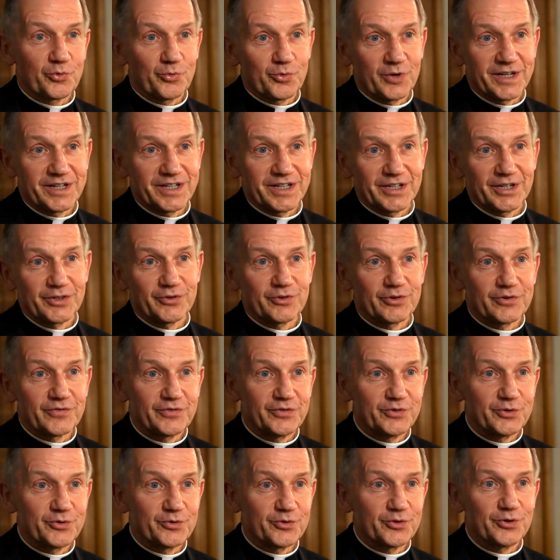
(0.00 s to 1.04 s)
a wedding or a
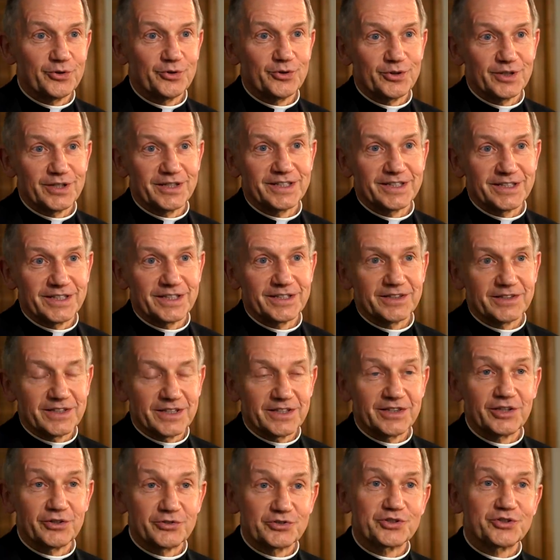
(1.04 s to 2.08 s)
funeral, and
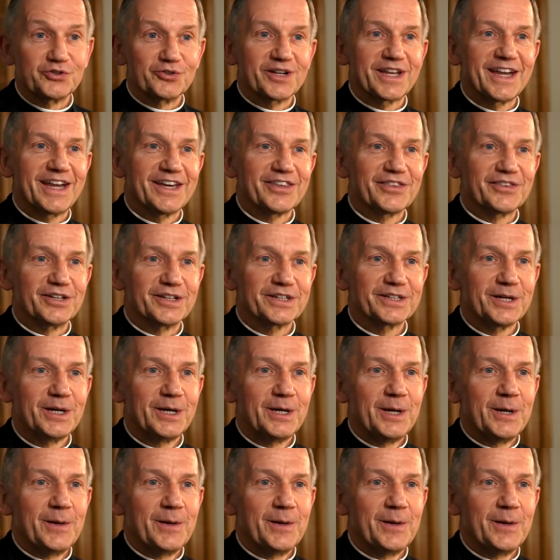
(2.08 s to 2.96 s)
then they're still Catholic.